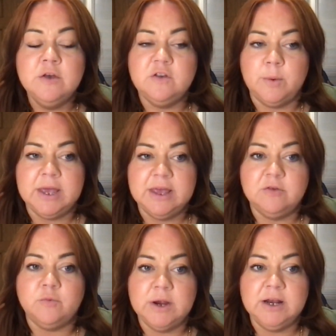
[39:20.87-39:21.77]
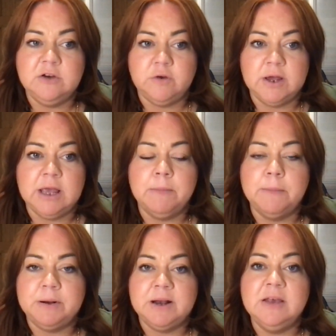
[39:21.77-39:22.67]
so it is really tricky.
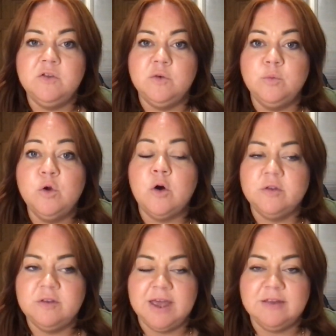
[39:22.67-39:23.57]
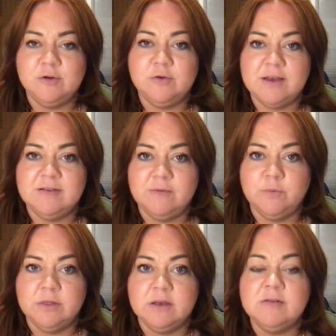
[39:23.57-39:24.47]
But please do not get aggressive
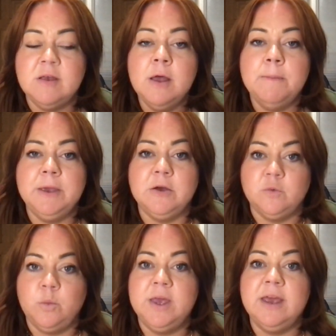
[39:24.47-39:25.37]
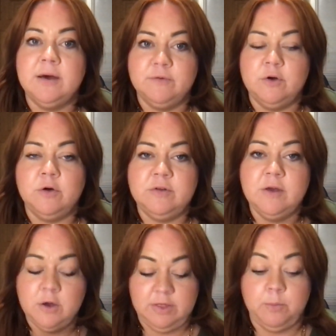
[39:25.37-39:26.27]
with us because we have not
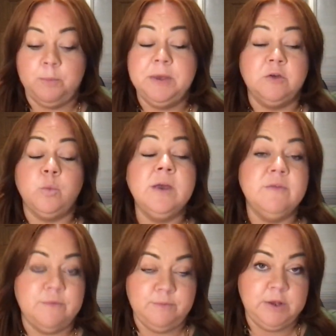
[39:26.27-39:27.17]
that because we've